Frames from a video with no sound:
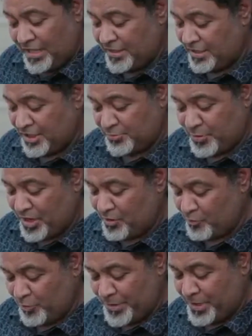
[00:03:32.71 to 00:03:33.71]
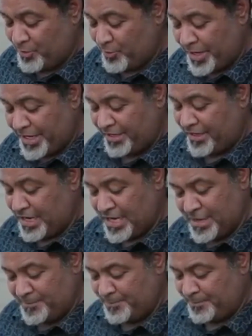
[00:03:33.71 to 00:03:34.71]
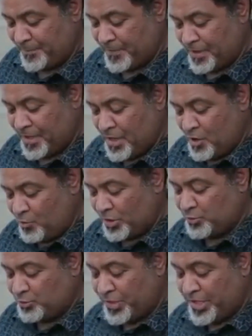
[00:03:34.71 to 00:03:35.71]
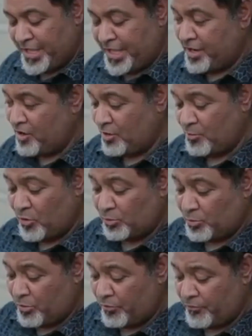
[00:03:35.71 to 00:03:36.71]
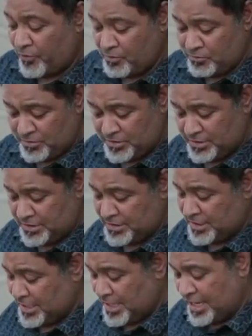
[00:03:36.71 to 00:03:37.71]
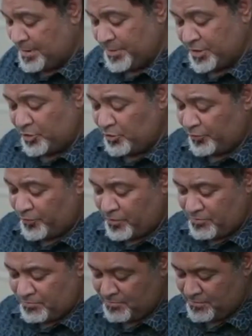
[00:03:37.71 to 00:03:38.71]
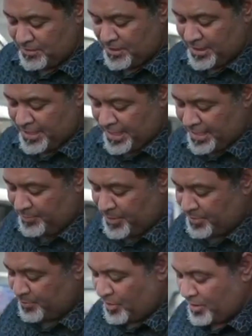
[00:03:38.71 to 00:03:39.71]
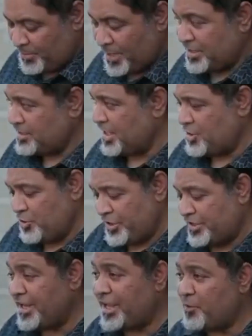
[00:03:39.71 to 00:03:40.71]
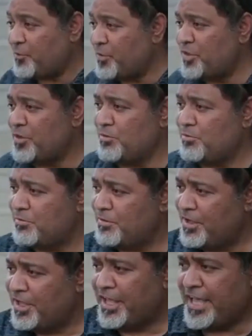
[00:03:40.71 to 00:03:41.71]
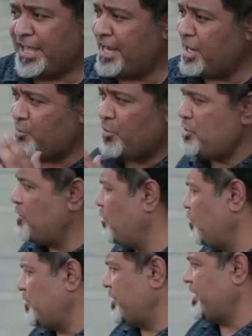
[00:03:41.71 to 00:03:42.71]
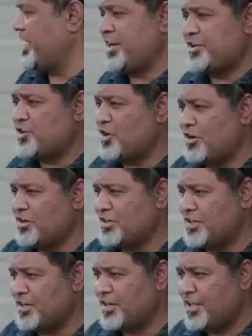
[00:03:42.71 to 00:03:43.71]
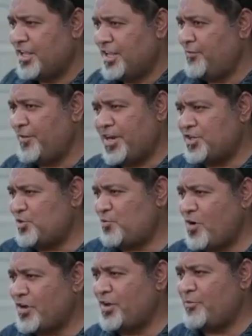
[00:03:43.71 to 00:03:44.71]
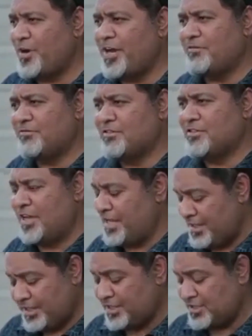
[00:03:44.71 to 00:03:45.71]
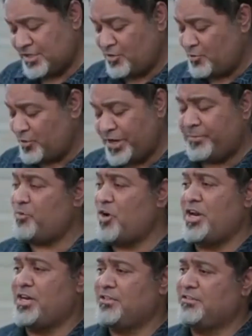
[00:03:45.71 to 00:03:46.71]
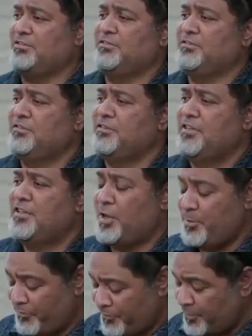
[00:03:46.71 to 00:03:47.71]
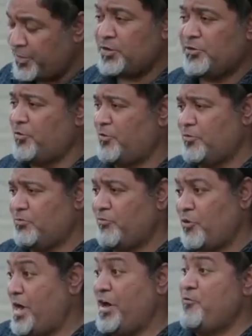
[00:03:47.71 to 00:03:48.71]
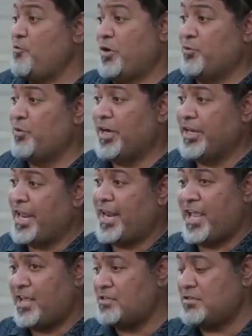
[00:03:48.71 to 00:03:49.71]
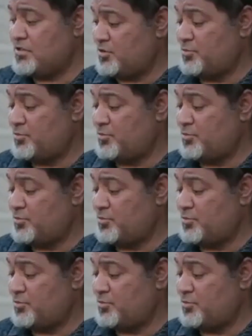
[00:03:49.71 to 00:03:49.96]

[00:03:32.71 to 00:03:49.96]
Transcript: think this product will be great um, once we can get it on more, more phones. Um, it's useful, and the best part about it is that you can take it with you. And anywhere you go, you can get charged, even as you're walking around. So I think this is a great product. It'll be very useful for everyone, really, that has a